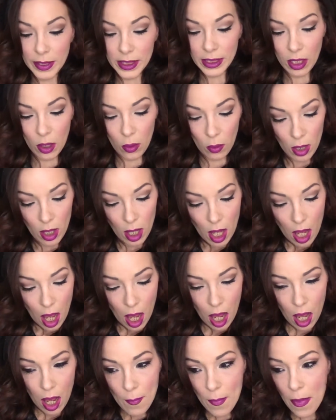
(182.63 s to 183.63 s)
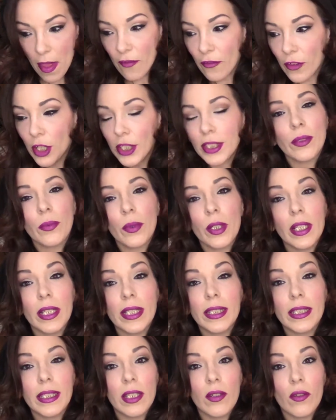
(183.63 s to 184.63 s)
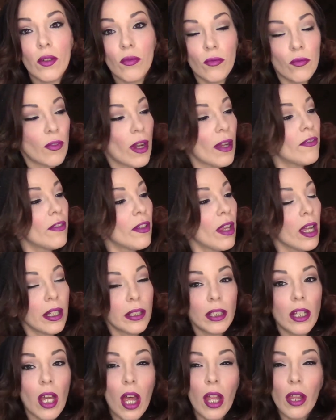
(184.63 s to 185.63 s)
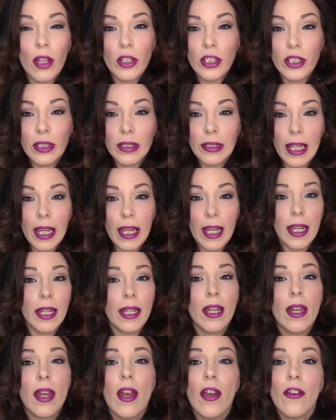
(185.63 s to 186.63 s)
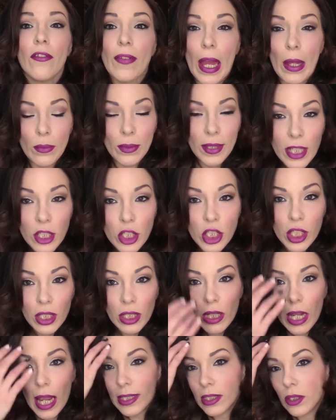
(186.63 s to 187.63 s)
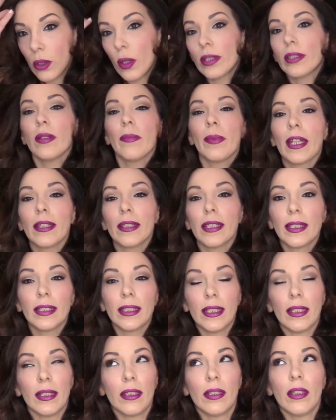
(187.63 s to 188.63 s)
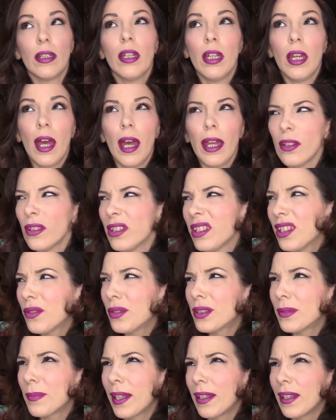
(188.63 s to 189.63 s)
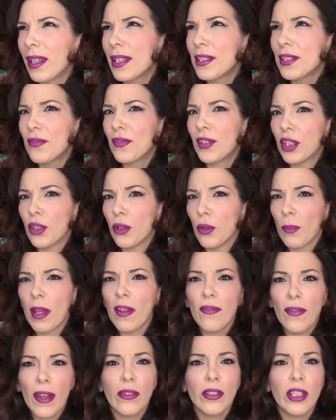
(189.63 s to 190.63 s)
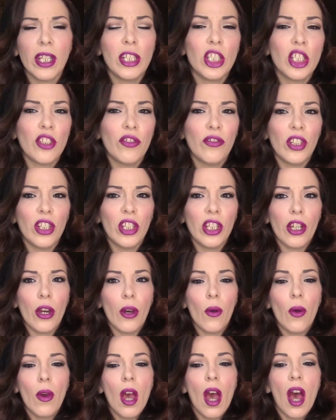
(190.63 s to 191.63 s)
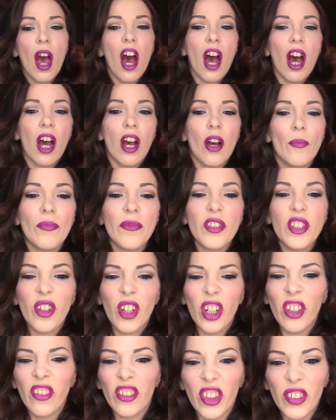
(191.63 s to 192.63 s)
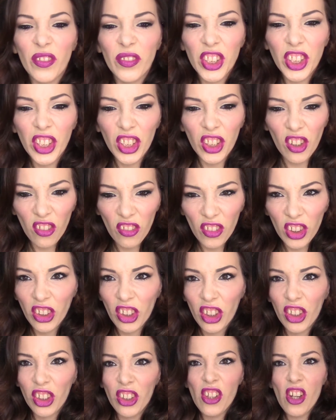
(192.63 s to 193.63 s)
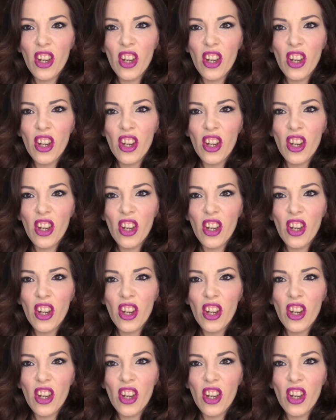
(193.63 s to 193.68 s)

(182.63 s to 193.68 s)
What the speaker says: So first one is the Revlon Colorstay foundation. I talked about this in, I don't think it was my last video, my foundation video. Do I have lipstick on my toes?